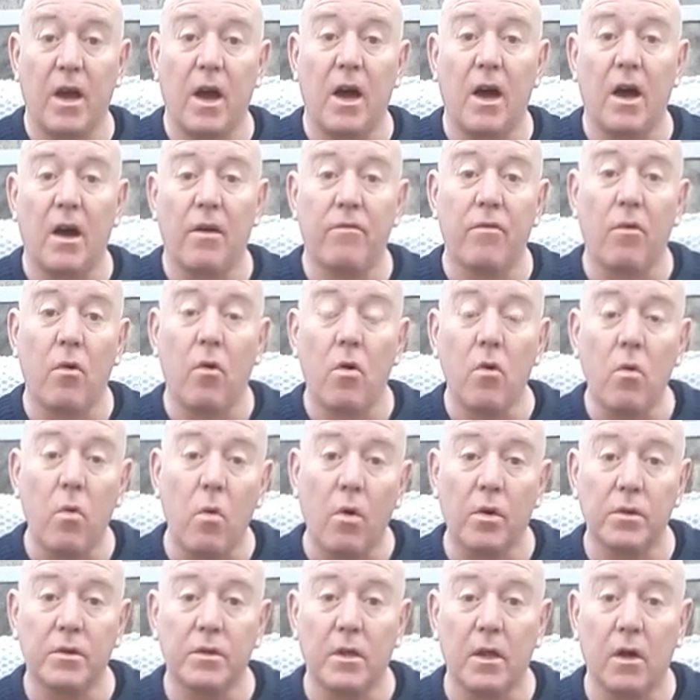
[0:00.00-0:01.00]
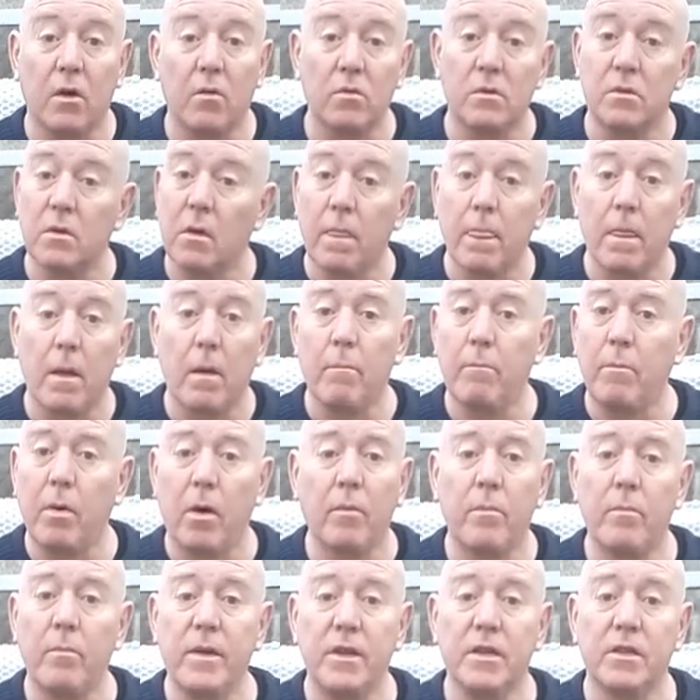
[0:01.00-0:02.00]
half or quarter those and
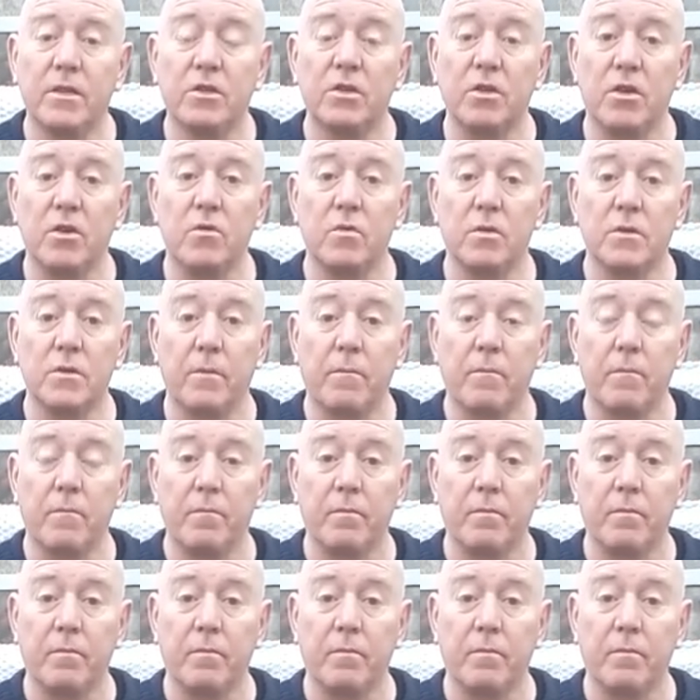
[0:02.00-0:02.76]
pop them into stews.